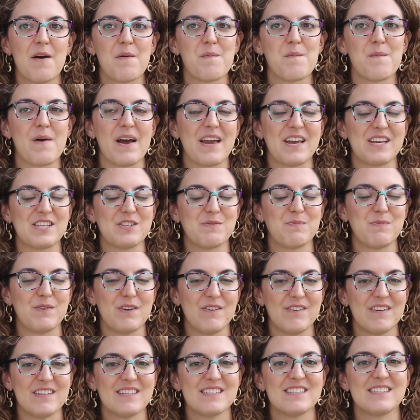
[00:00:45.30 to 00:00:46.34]
My
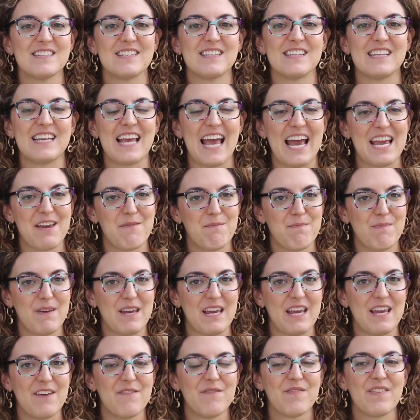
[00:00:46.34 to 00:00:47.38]
experience in the
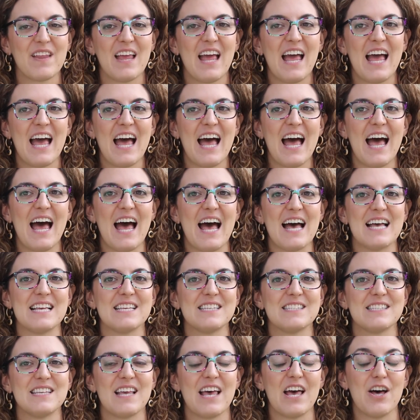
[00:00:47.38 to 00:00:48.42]
IEP
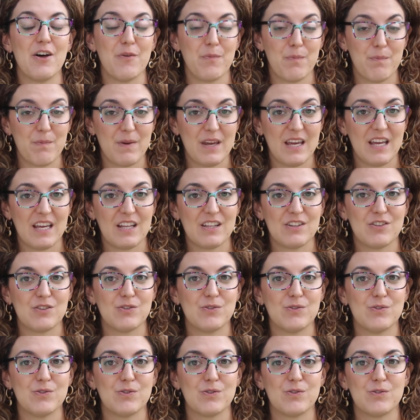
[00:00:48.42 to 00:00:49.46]
has helped me
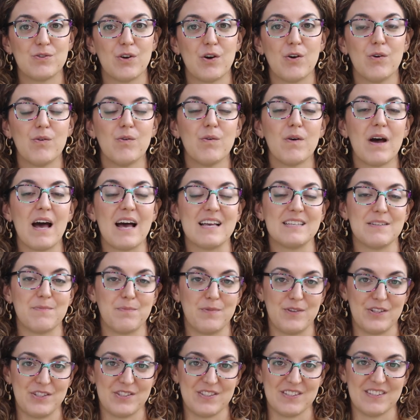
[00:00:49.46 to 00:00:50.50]
to grow as a
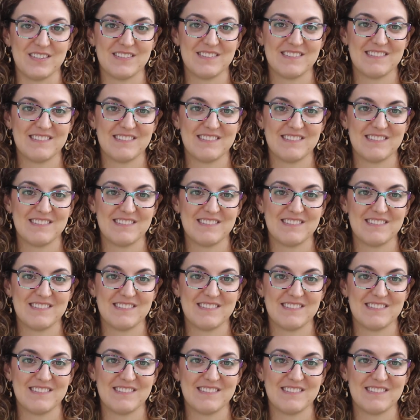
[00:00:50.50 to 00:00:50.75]
person.